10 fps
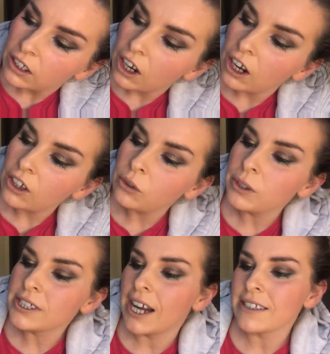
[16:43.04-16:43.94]
Oh, no,
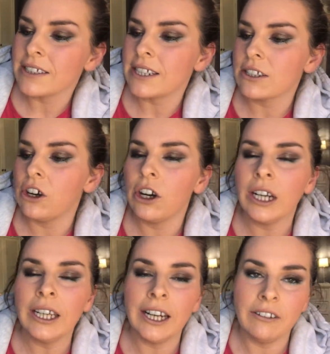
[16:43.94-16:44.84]
it hasn't. It's got a
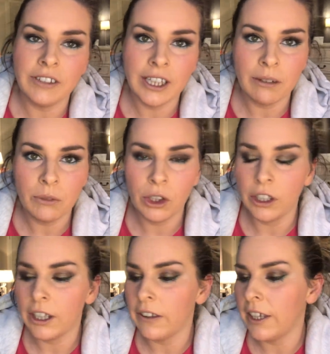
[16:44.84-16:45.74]
glitter in it. I'm
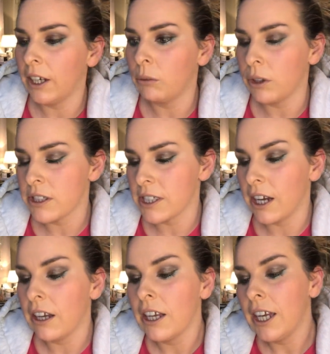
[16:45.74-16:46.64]
looking at it thinking, what's that?